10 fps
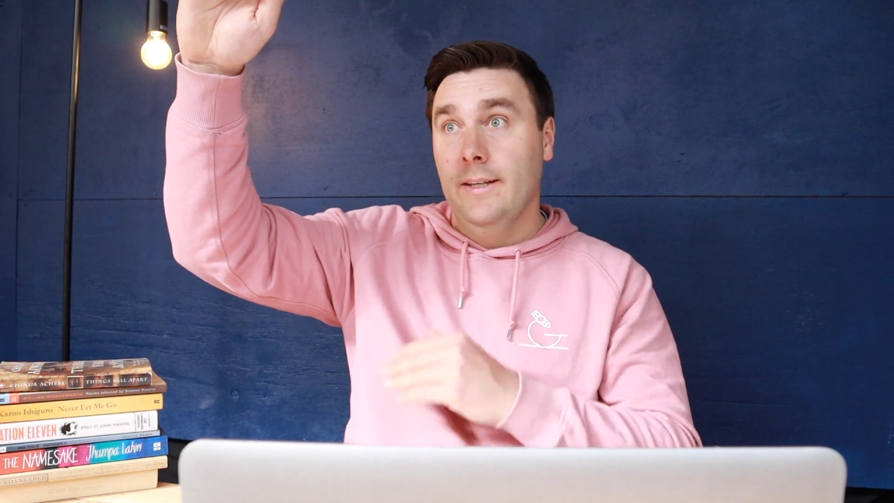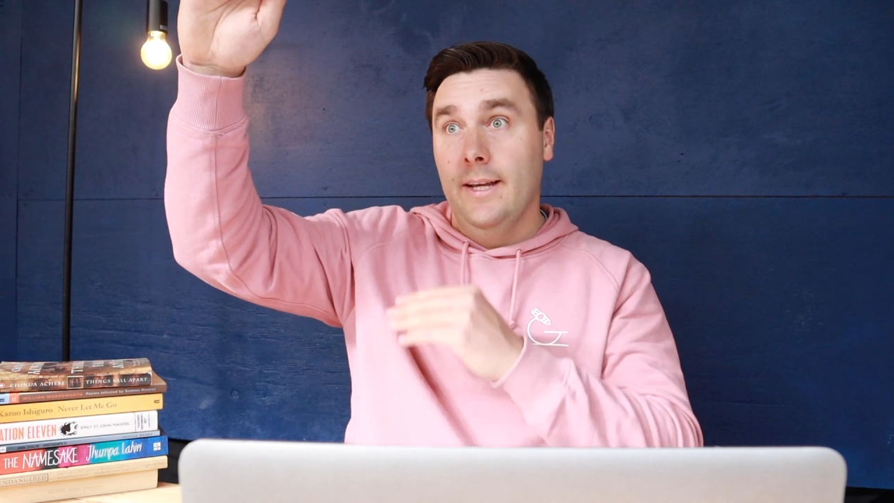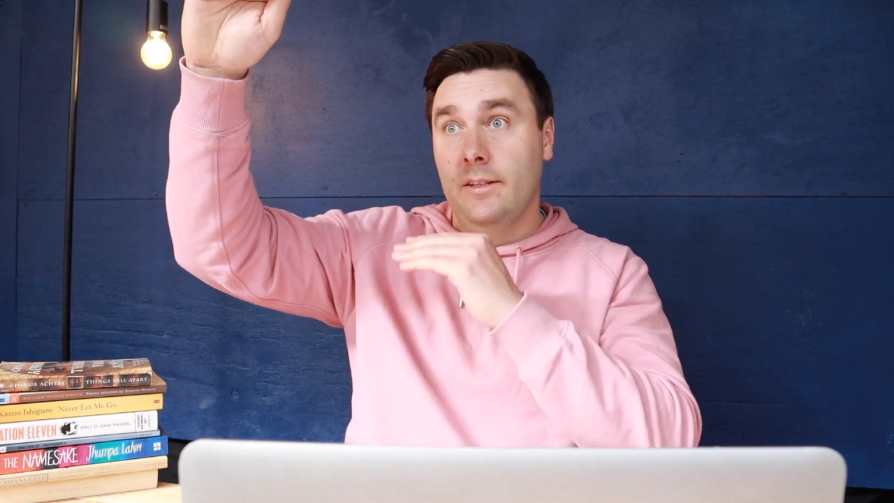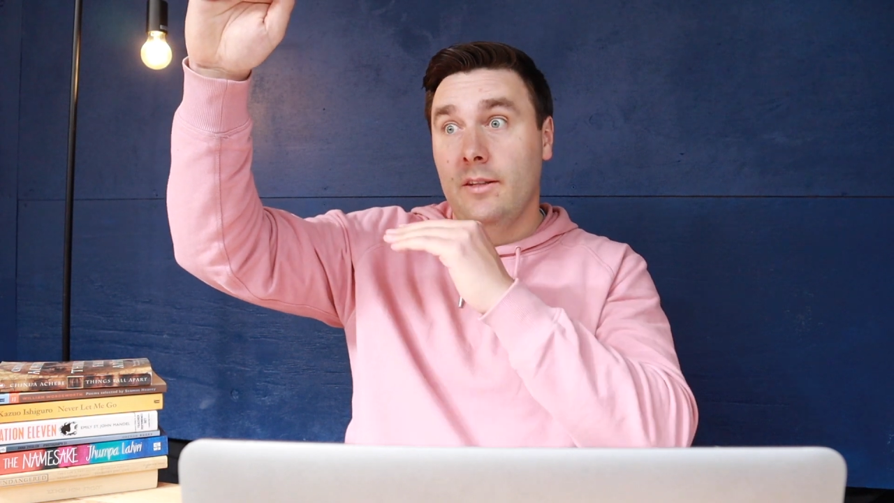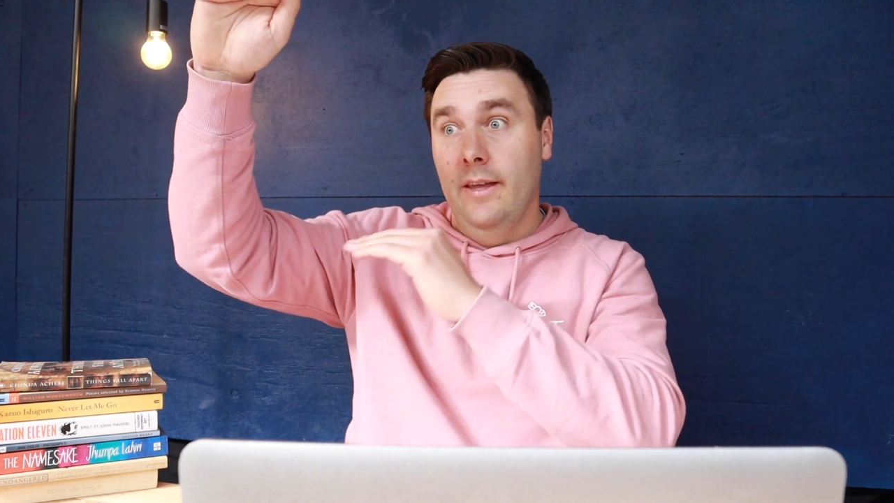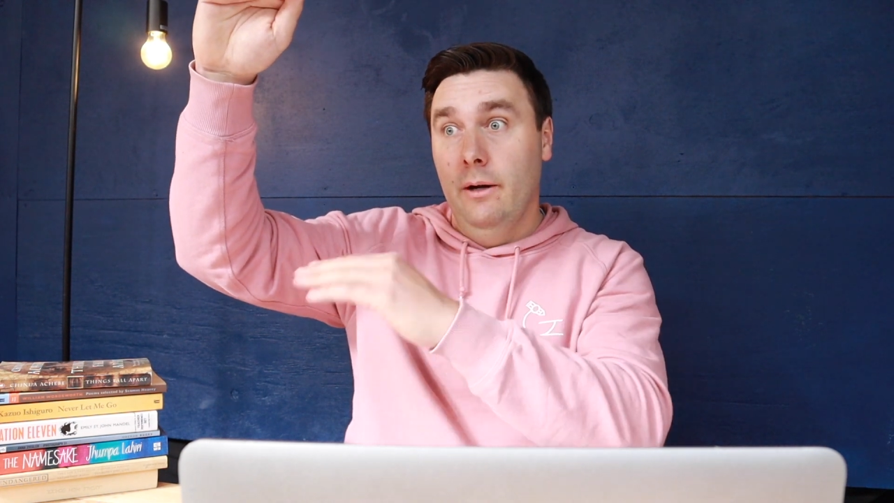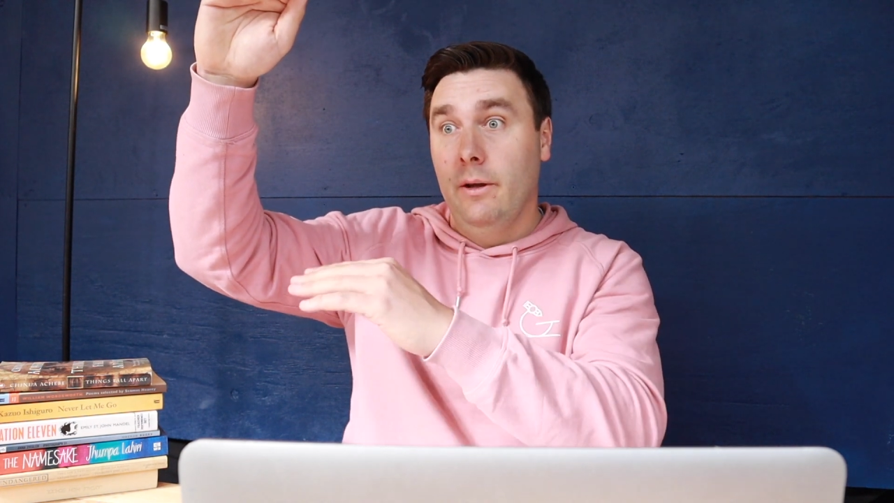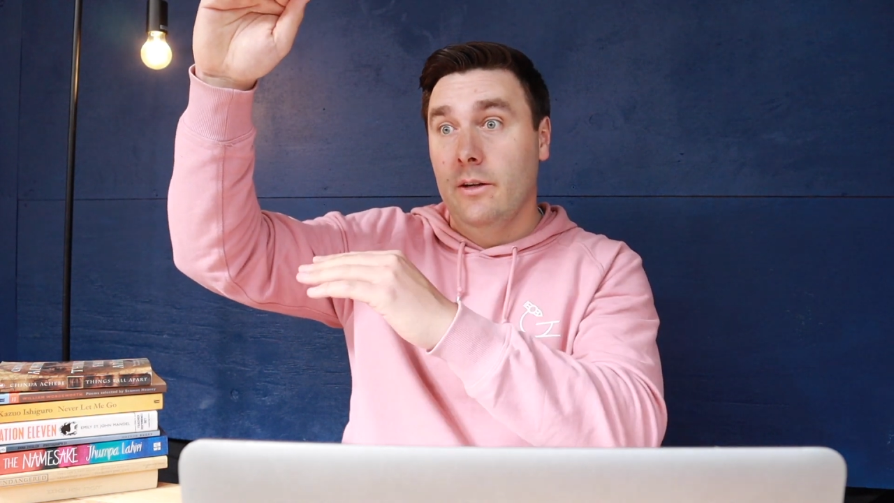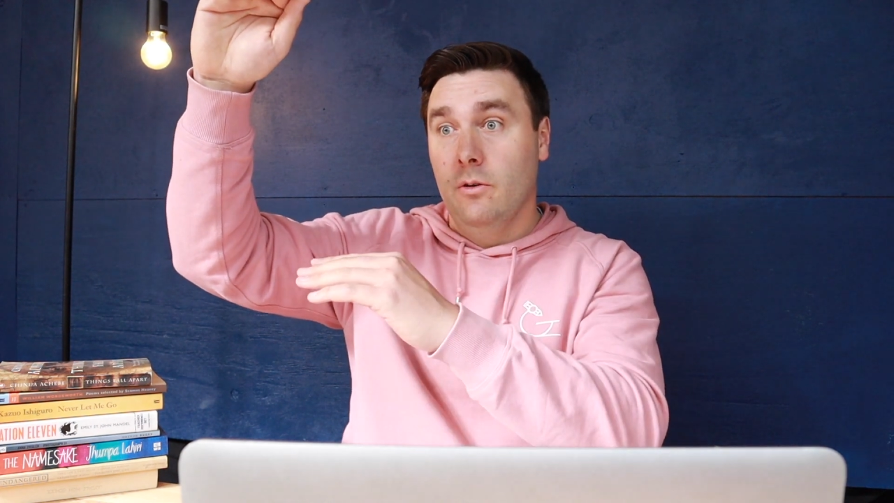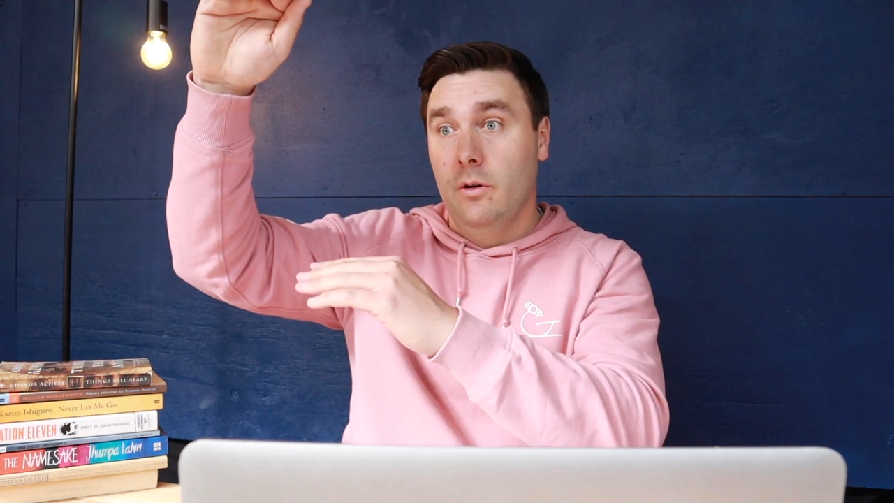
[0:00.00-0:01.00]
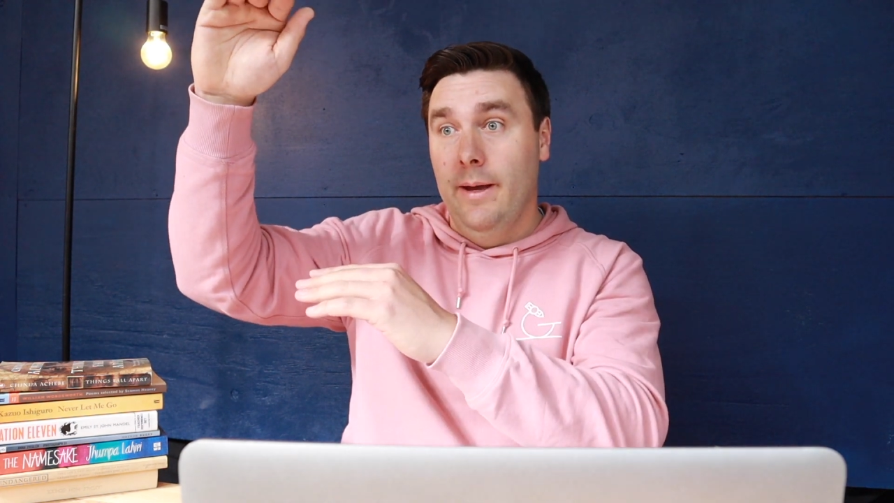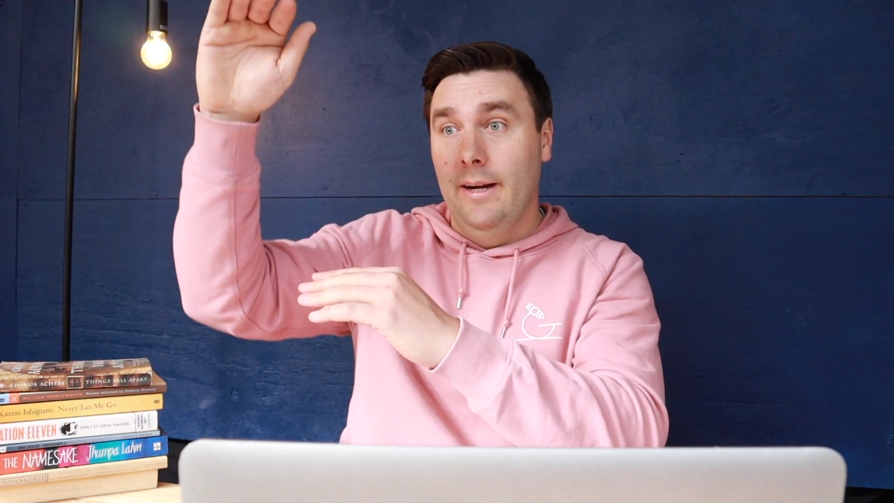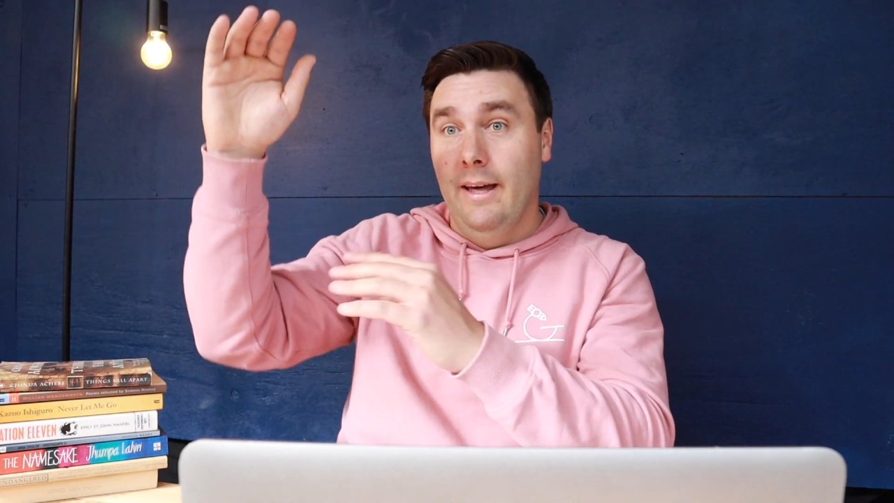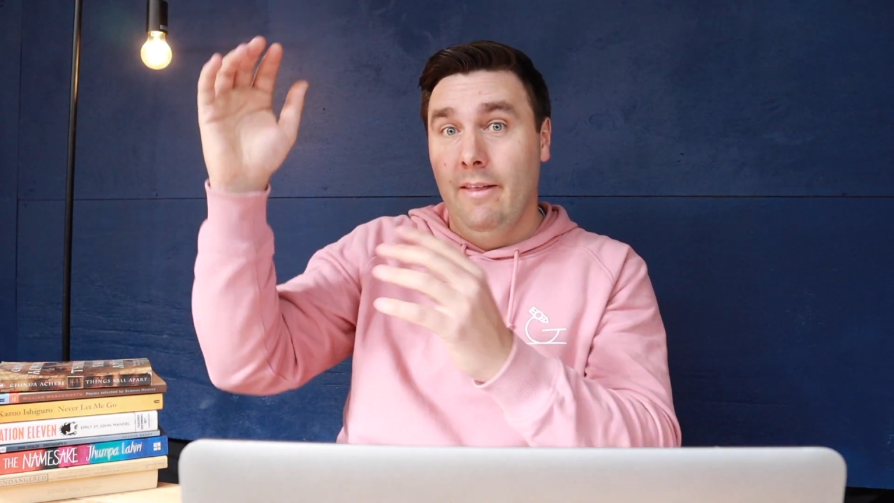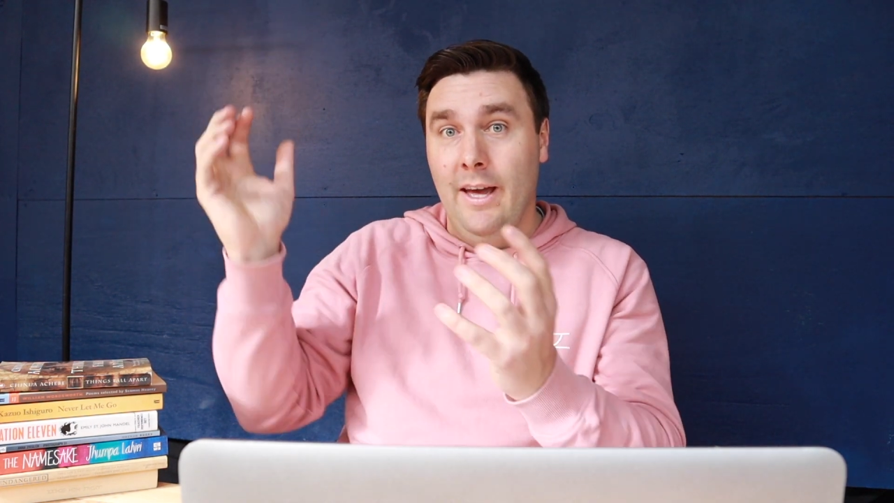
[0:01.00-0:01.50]
text, then I'm going to talk about
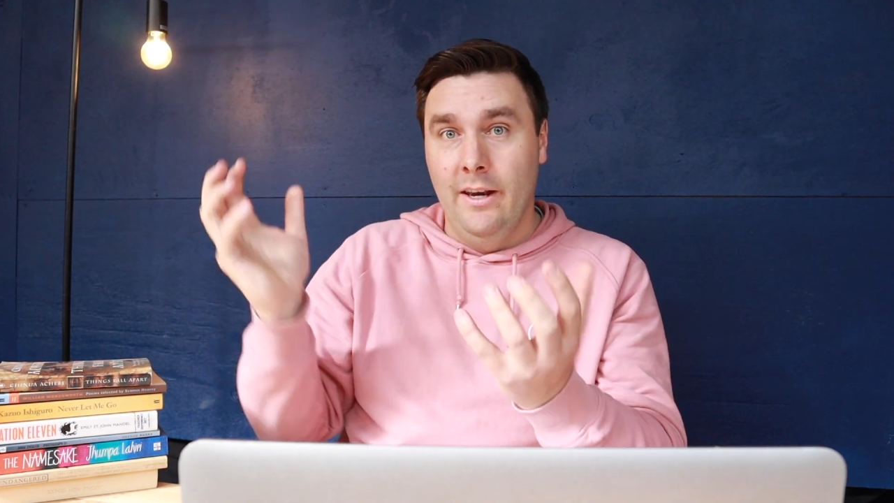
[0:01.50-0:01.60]
another,